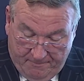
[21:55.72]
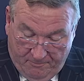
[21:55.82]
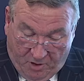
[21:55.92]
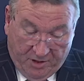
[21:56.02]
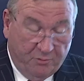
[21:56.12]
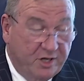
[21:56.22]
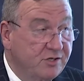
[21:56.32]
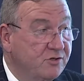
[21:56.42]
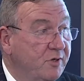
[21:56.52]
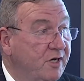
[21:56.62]
One of the
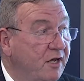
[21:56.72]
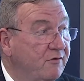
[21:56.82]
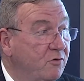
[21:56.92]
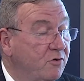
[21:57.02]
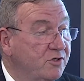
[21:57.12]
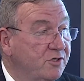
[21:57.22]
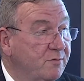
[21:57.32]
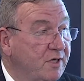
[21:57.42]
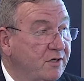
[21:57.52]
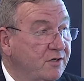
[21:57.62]
reasons we don't, of course, is
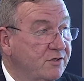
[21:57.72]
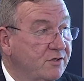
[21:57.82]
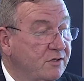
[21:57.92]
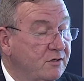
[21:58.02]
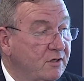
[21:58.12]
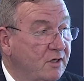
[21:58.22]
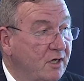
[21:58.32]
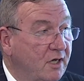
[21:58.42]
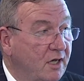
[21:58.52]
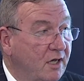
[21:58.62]
because,
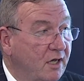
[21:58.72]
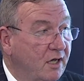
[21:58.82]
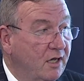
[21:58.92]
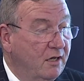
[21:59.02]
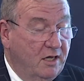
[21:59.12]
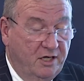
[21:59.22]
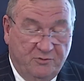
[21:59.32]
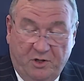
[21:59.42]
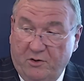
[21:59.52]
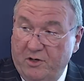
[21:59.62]
as
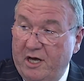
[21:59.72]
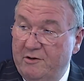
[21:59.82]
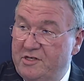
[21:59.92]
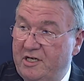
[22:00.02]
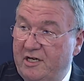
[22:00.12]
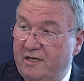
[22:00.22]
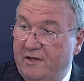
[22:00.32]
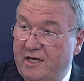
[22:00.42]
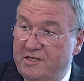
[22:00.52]
we all know, a